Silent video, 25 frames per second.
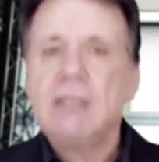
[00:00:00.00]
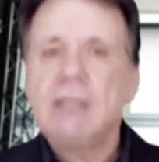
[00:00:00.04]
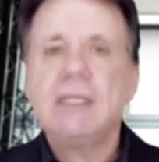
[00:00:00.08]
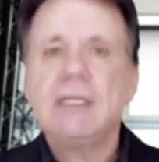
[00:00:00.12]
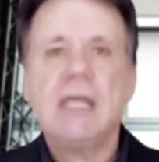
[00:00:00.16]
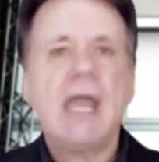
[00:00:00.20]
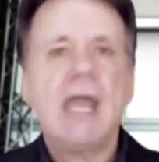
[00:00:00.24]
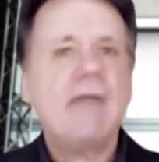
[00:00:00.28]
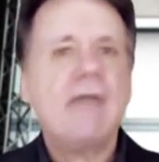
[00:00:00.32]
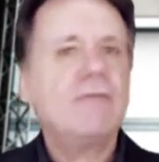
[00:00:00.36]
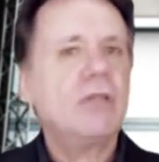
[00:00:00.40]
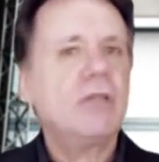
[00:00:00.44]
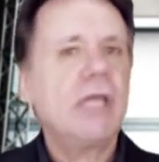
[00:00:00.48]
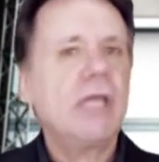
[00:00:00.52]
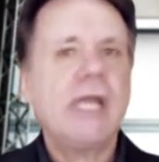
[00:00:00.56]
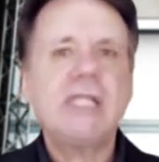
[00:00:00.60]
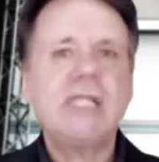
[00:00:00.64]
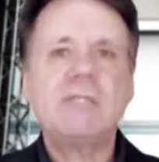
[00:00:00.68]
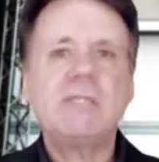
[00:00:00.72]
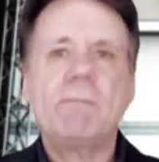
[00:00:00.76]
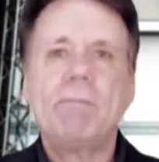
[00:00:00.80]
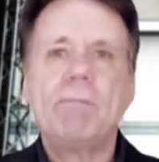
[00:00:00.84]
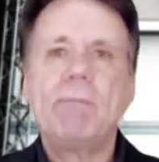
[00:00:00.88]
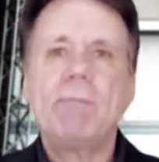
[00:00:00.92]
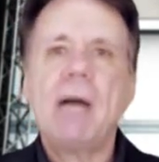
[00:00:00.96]
The
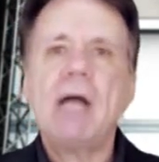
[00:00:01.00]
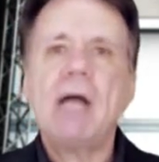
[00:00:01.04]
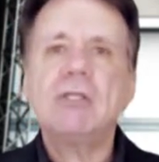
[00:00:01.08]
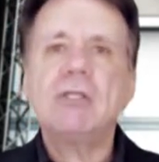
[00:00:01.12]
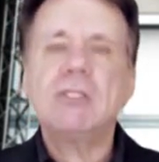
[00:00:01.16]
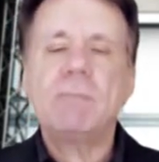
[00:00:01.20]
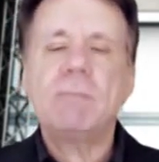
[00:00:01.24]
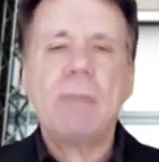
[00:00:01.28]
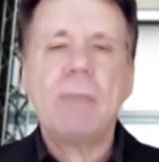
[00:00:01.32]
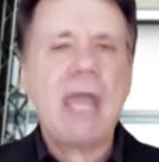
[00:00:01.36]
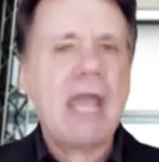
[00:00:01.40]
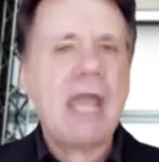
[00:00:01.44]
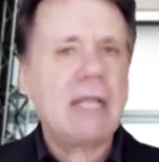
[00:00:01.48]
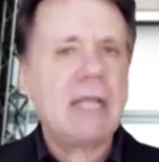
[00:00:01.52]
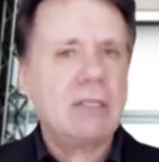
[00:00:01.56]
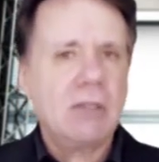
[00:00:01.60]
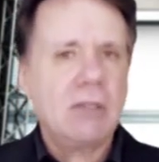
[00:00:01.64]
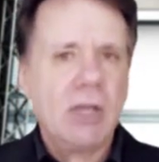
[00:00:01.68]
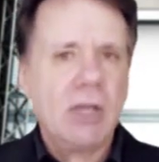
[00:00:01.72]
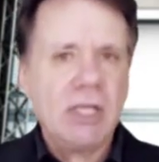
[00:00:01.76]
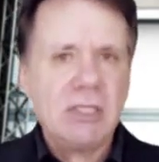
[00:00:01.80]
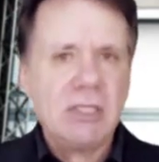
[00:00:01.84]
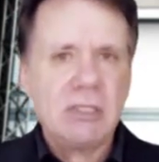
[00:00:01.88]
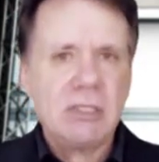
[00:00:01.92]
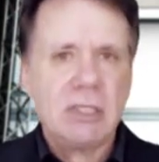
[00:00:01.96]
Avalanche bounced back
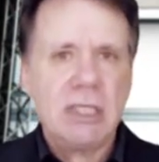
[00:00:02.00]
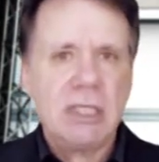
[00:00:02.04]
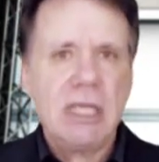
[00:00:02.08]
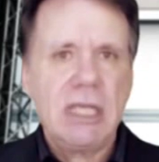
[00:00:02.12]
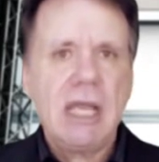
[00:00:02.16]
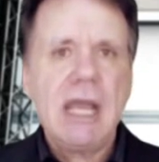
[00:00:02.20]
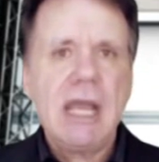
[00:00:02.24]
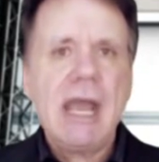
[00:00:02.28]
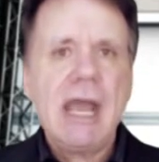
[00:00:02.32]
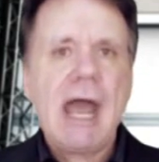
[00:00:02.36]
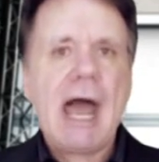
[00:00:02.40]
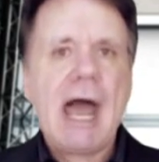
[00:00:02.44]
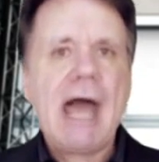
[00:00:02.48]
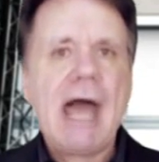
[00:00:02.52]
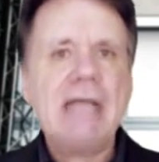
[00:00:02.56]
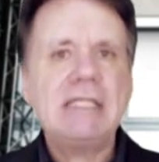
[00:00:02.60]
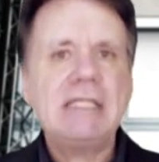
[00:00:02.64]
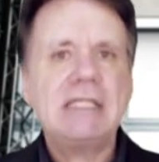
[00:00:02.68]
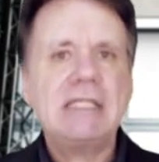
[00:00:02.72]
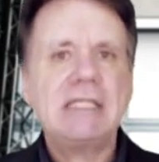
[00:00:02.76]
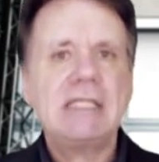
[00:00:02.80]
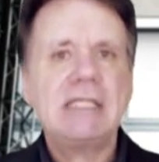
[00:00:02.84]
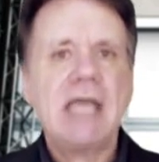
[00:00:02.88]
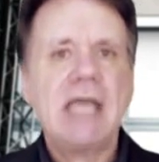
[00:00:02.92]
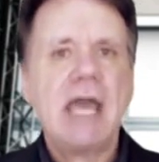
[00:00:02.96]
nicely on
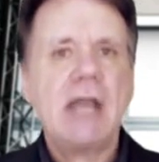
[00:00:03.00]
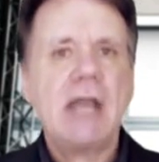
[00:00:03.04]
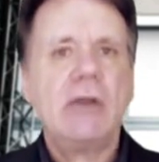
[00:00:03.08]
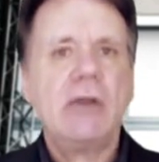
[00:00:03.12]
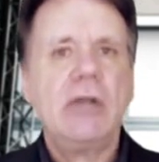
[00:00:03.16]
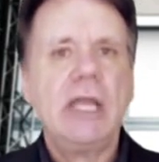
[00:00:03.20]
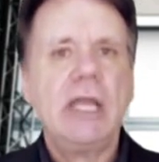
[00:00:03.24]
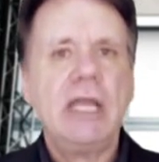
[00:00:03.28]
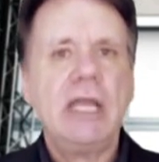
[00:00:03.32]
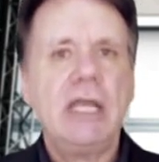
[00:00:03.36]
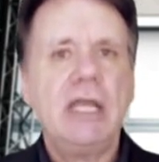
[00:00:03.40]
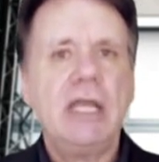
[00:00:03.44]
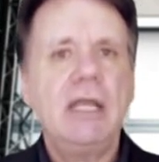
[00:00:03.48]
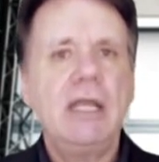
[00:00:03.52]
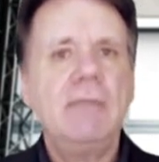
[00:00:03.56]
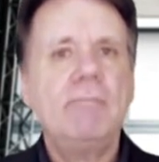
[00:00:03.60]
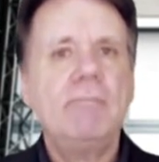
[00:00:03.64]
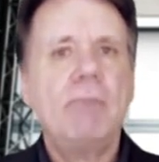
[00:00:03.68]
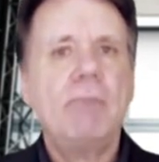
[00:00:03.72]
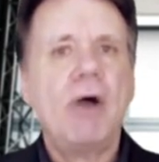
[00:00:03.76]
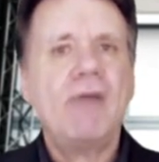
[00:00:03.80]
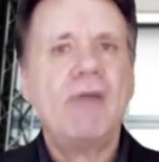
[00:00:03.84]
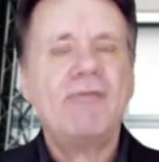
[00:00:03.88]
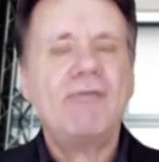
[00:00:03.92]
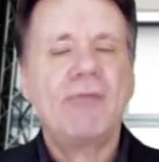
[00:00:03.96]
Saturday
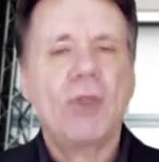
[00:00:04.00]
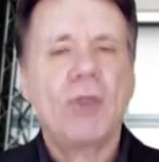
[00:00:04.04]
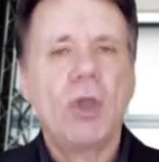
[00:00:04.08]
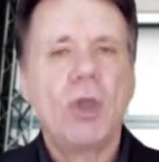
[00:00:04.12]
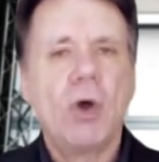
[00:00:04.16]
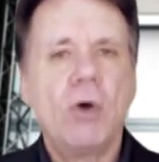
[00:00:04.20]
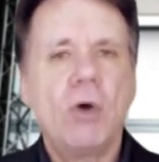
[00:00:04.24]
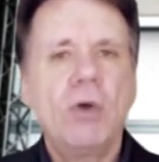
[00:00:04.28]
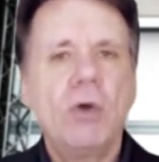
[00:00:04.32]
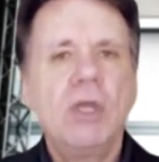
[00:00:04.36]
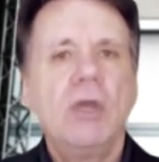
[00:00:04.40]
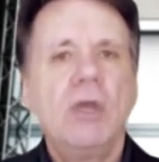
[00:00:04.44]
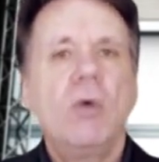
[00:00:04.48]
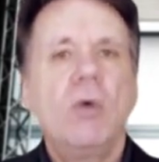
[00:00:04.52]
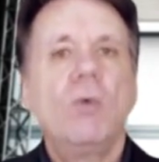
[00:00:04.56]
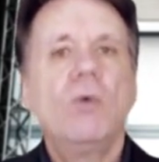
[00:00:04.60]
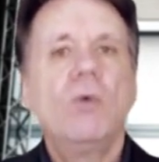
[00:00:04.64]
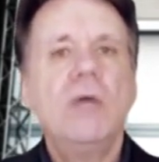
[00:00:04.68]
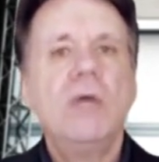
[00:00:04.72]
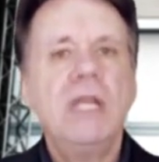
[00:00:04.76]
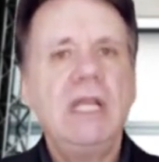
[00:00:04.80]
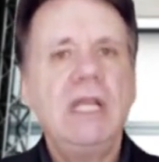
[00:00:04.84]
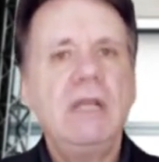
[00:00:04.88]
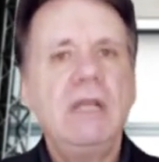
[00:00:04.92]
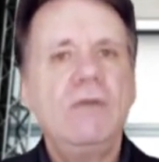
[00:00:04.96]
in Buffalo,
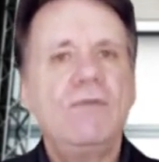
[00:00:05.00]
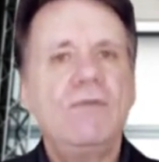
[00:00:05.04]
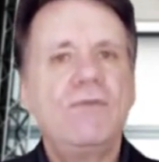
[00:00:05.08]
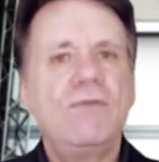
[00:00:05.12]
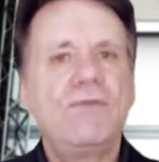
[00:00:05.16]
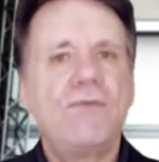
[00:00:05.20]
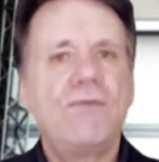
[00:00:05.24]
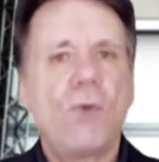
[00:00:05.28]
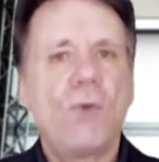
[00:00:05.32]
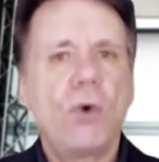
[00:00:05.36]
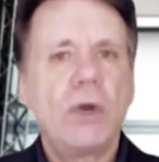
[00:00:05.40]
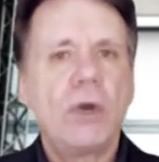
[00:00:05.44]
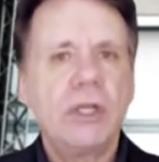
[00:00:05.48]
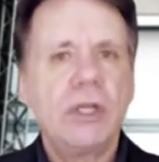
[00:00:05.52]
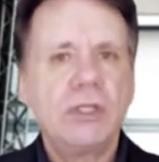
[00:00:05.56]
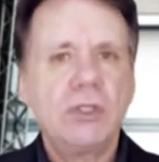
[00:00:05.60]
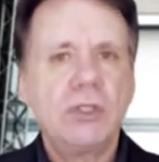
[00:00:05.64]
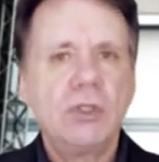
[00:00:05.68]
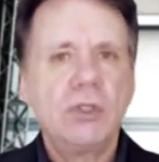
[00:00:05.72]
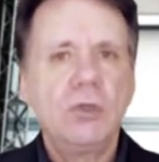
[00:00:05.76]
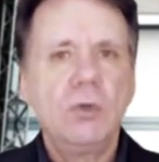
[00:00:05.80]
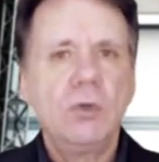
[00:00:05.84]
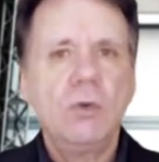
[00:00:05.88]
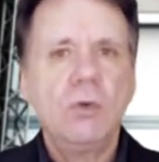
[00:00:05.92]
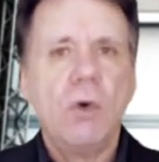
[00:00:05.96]
winning
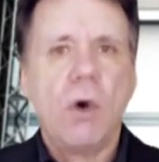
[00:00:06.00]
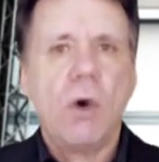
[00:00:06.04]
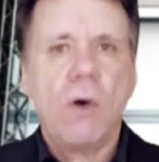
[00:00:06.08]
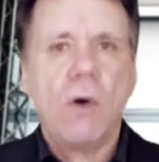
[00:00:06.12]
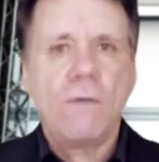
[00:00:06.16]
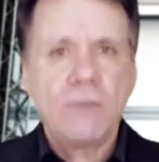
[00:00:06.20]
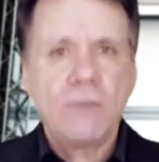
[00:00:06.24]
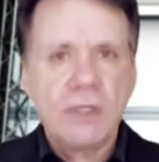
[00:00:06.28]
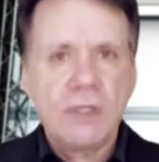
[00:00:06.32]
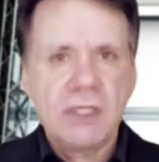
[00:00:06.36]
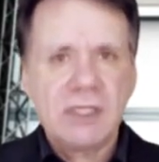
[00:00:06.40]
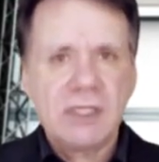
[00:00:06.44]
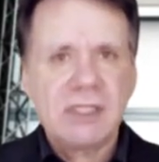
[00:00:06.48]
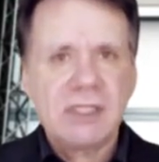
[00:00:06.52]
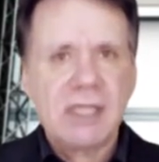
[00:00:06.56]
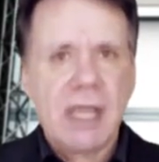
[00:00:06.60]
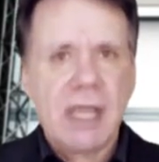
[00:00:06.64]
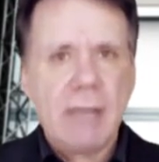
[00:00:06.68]
4-2 over the